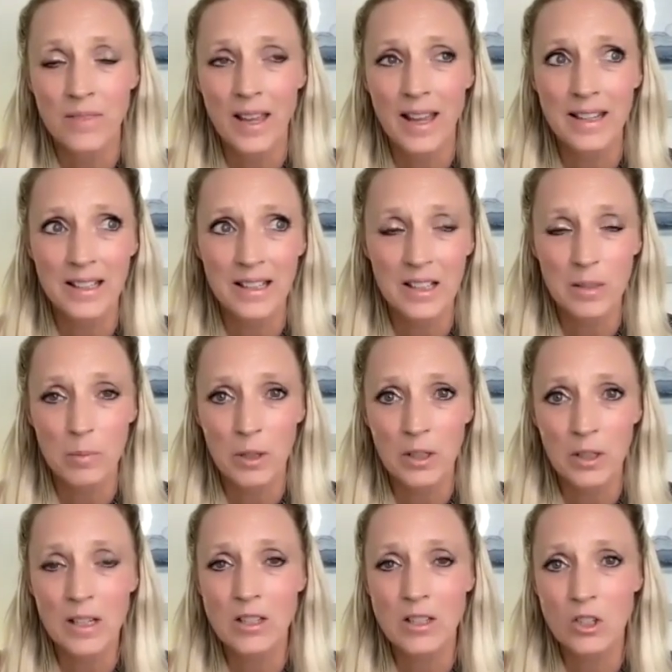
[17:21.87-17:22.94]
and
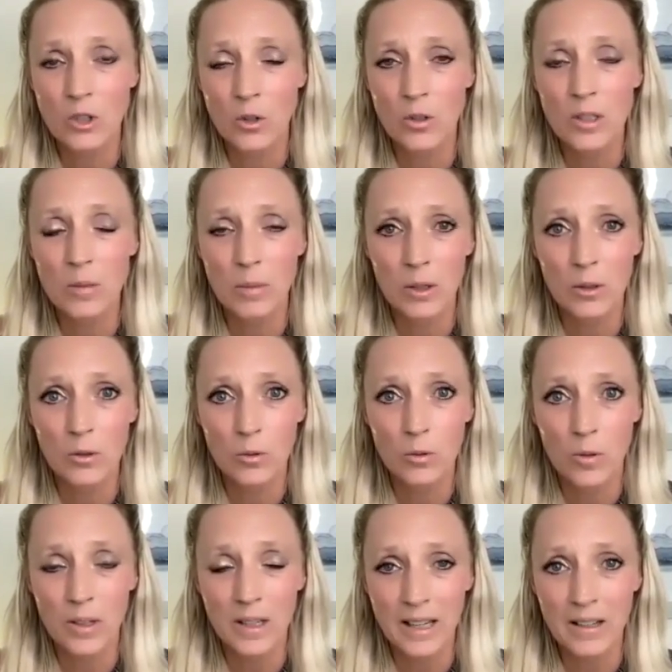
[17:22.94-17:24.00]
experience your
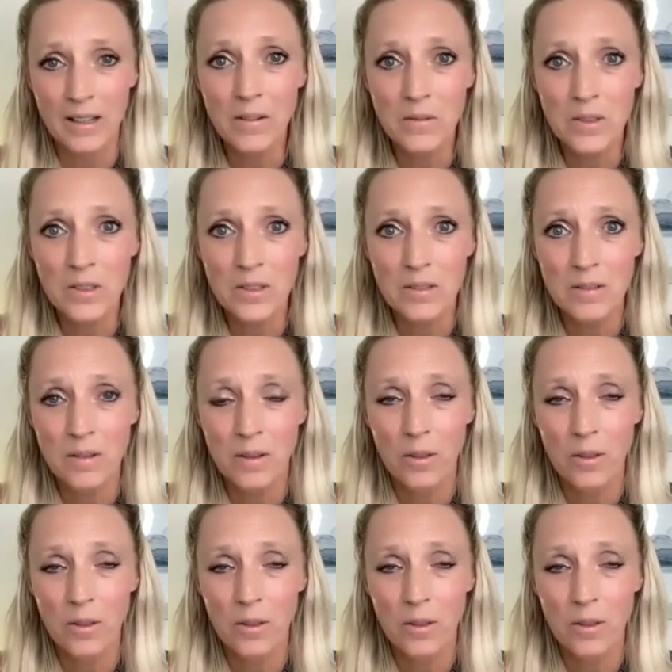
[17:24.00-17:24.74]
spiritual gifts